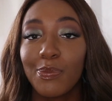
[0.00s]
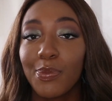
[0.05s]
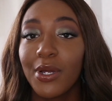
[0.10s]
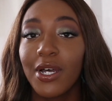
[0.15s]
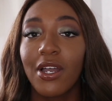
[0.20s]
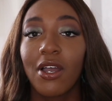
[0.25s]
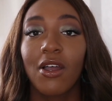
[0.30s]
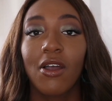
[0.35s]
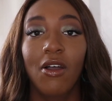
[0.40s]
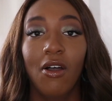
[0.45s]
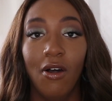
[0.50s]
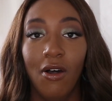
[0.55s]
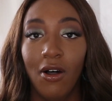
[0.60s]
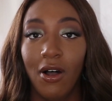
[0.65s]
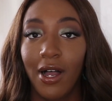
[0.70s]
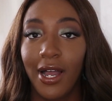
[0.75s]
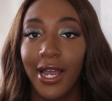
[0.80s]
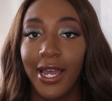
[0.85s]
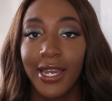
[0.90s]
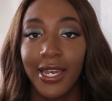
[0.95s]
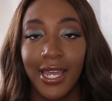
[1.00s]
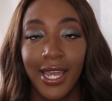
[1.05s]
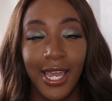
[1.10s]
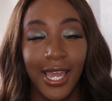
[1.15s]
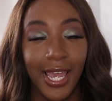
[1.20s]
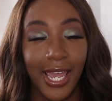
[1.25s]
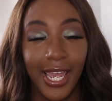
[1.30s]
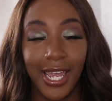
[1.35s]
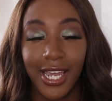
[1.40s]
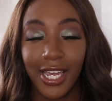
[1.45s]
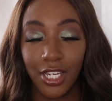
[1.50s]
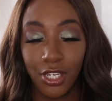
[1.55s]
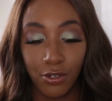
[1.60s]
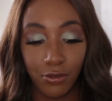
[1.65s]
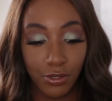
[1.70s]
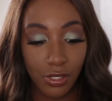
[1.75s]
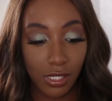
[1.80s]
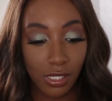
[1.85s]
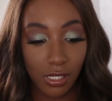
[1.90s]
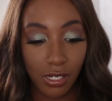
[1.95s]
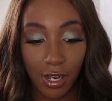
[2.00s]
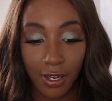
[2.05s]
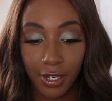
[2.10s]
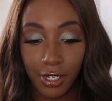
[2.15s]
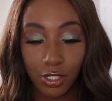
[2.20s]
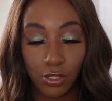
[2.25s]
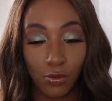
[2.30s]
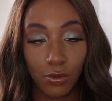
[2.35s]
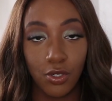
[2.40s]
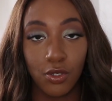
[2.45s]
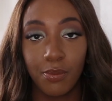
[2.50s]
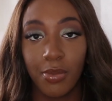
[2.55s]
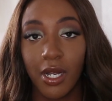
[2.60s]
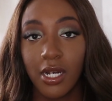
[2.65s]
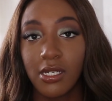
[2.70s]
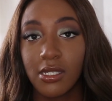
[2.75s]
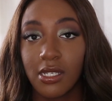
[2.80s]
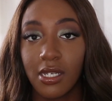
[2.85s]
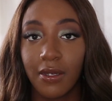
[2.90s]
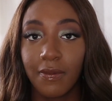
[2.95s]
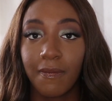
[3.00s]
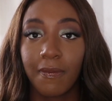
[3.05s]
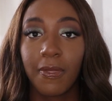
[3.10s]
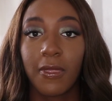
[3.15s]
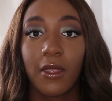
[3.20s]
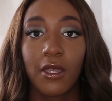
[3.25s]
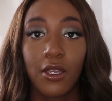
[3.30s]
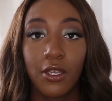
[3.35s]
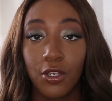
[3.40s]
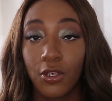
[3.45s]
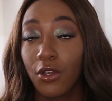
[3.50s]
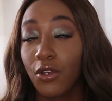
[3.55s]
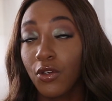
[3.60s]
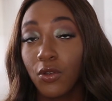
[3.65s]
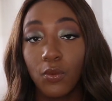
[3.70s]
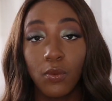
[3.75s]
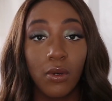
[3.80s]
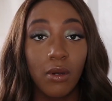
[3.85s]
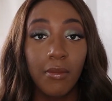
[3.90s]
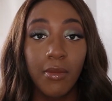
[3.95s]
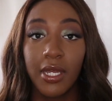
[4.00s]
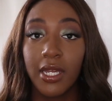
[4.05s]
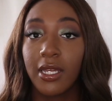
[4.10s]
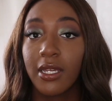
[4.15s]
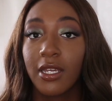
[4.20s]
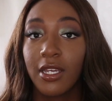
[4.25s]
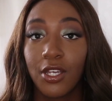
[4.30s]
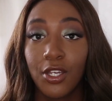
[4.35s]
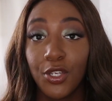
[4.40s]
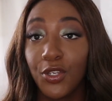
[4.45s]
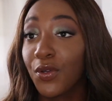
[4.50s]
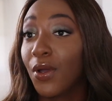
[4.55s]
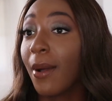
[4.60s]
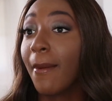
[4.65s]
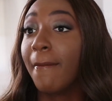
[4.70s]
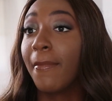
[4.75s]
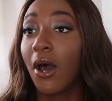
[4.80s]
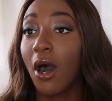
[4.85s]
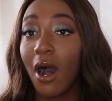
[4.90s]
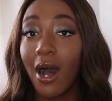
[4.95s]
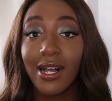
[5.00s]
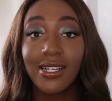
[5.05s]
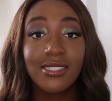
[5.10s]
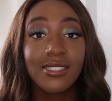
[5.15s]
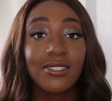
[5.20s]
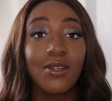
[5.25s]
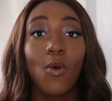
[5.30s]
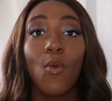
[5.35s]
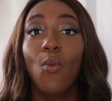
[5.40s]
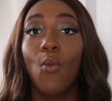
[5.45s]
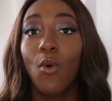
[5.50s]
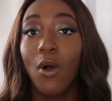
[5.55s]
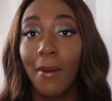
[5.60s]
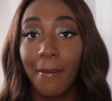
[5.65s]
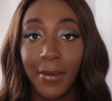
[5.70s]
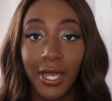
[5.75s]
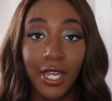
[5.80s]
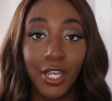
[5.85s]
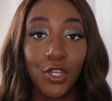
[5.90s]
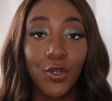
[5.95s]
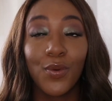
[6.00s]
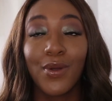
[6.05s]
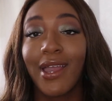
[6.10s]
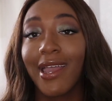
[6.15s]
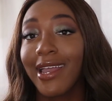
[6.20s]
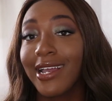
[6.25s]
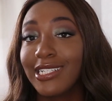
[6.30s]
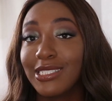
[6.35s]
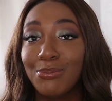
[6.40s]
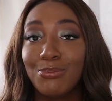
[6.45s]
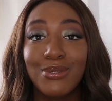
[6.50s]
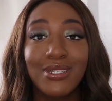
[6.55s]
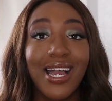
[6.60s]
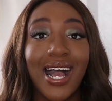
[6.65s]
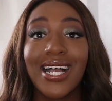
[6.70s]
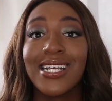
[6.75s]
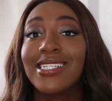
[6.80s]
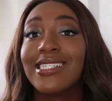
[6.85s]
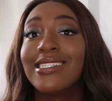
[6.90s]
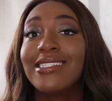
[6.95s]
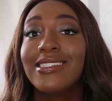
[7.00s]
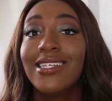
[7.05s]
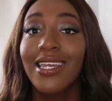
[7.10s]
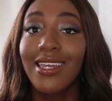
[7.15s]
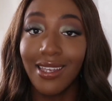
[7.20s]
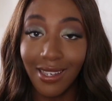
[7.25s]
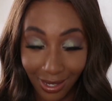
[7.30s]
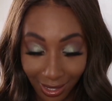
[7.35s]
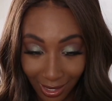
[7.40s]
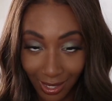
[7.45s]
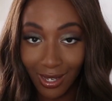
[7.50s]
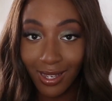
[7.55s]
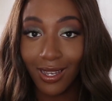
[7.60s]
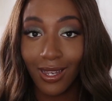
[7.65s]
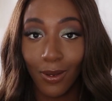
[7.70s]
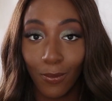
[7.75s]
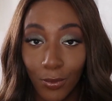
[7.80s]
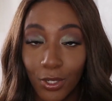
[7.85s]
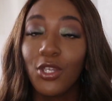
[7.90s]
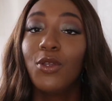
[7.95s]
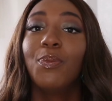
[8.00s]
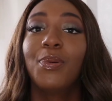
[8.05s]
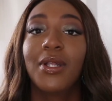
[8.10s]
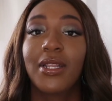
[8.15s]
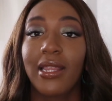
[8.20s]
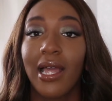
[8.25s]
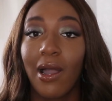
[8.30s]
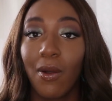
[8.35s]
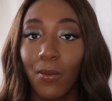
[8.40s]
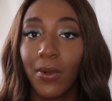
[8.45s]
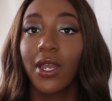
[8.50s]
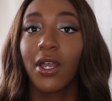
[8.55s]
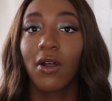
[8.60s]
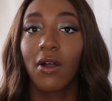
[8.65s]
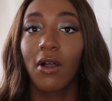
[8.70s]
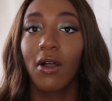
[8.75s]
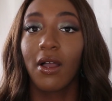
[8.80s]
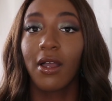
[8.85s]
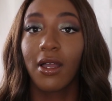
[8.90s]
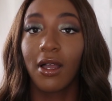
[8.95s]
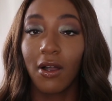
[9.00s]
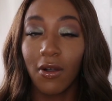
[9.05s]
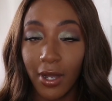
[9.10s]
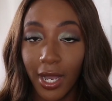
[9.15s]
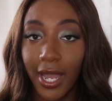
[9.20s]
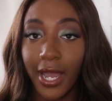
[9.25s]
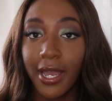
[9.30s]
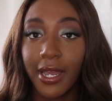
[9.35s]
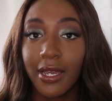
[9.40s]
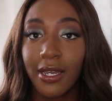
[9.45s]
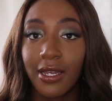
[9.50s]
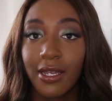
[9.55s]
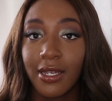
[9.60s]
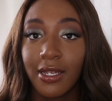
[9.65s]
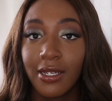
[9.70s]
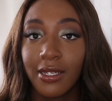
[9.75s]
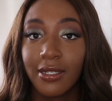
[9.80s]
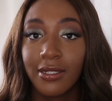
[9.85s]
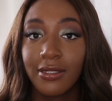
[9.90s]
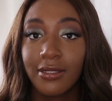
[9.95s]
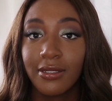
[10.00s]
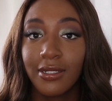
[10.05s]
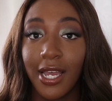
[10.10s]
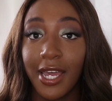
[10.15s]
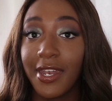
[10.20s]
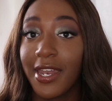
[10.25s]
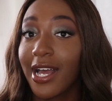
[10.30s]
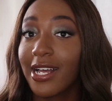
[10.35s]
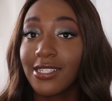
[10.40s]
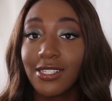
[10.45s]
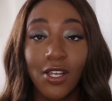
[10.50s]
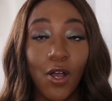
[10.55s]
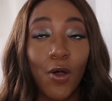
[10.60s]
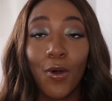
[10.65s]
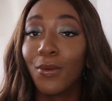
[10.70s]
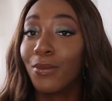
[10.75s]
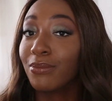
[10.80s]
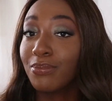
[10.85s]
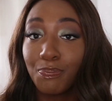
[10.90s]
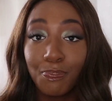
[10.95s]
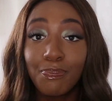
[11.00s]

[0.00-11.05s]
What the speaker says: put her on and you just turn into a new person. You're a new woman. You're a boss woman. You're an HBIC when you put that wig on, okay? And that's on